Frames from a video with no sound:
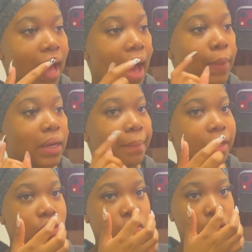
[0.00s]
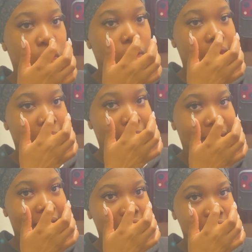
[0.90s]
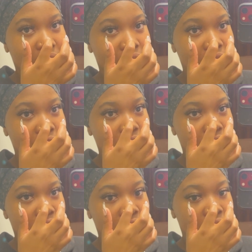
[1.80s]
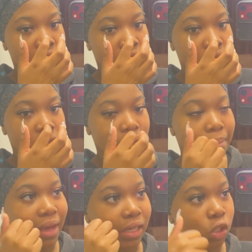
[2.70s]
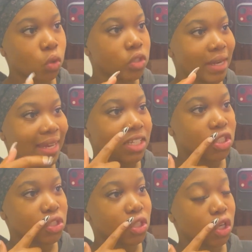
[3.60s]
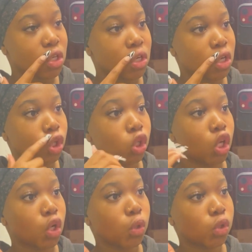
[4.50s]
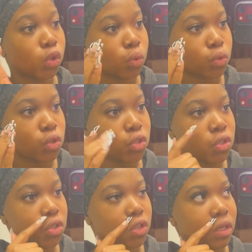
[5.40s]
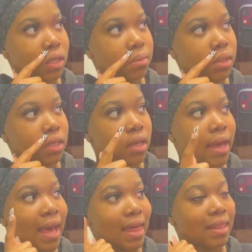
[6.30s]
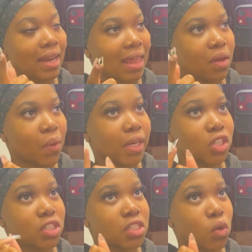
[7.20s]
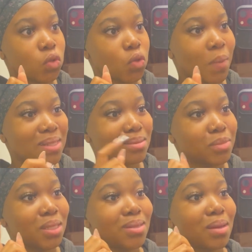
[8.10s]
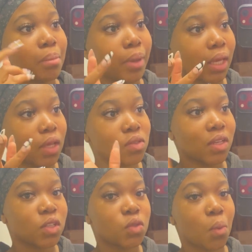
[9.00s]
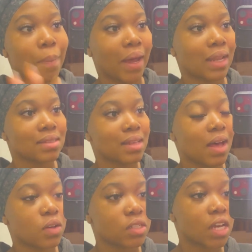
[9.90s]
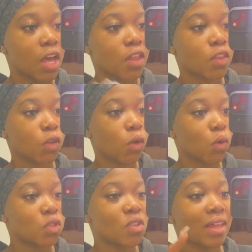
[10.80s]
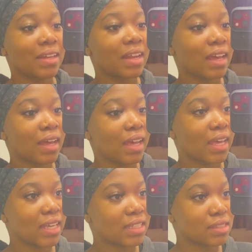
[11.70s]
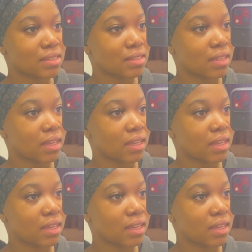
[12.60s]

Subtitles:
want to make sure that my luggage, my huge luggage, is not huge, you get me? And that other one, it also mustn't be big, so I need to balance out the clothes so that it's